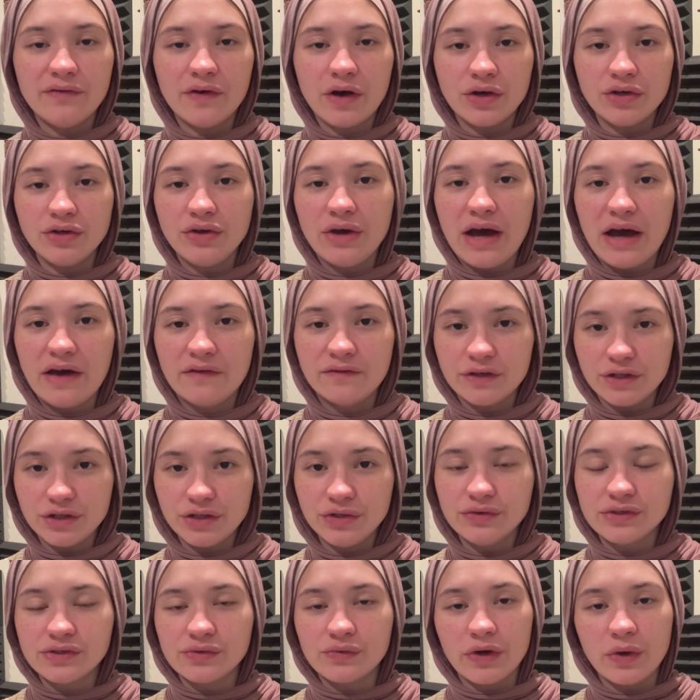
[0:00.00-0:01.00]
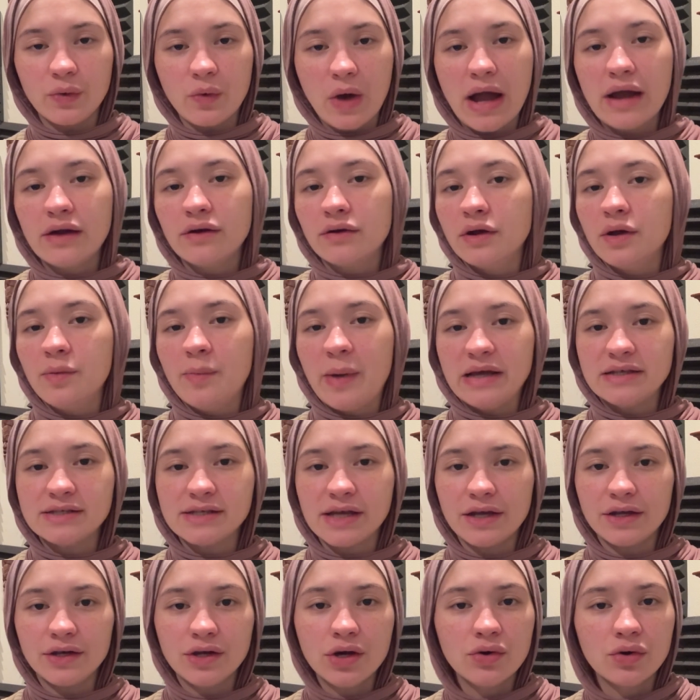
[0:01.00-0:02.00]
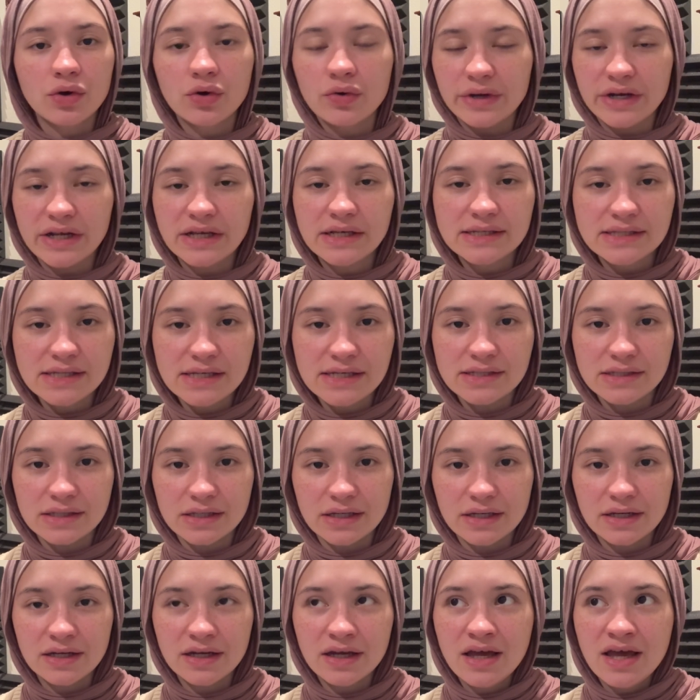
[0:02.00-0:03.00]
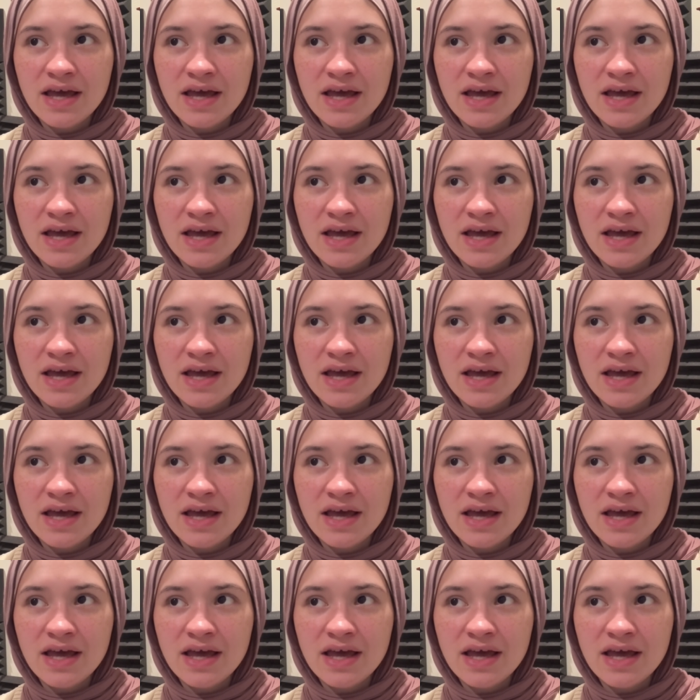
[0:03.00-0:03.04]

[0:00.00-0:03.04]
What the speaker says: all you have to do is rewire it by saying, no, quitting is easy.